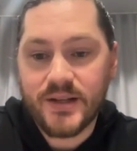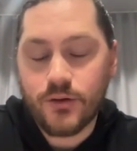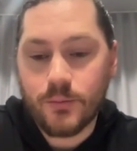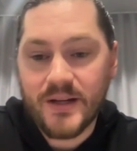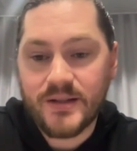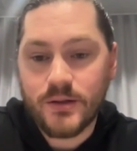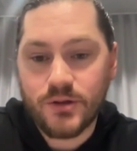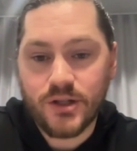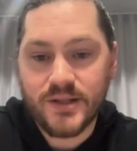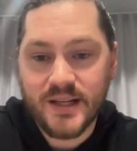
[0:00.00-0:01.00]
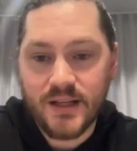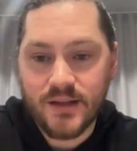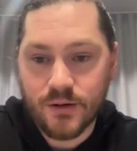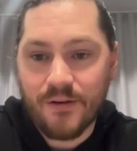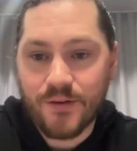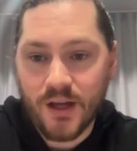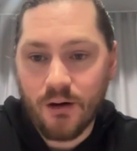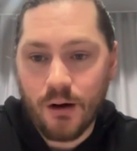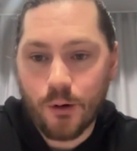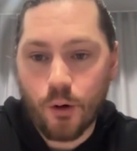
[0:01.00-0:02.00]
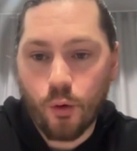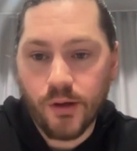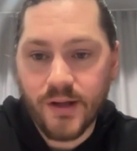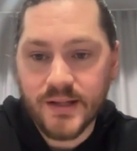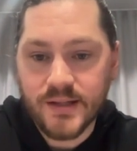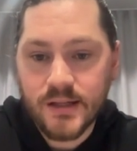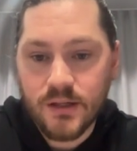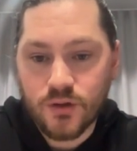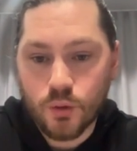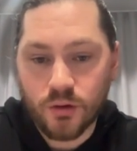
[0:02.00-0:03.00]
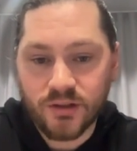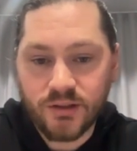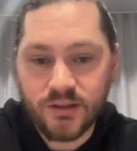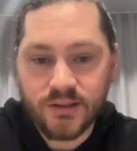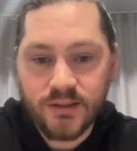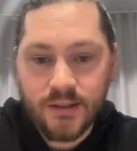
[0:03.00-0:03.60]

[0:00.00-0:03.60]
message, which you can see in this graphic here, right? We've got all of these sources